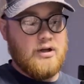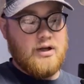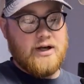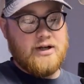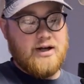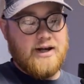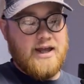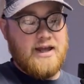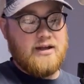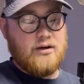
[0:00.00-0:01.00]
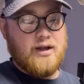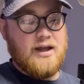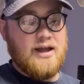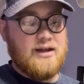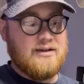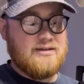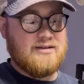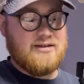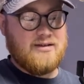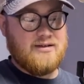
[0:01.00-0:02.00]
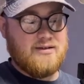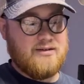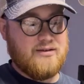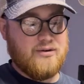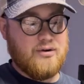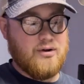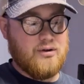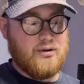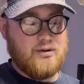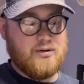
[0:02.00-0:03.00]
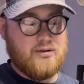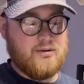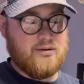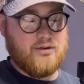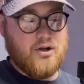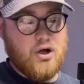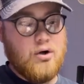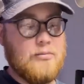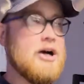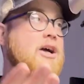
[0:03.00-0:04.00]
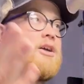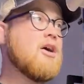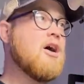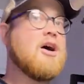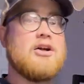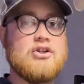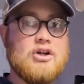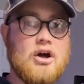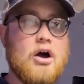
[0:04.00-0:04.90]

I got okay, and they're all... Oh my gosh,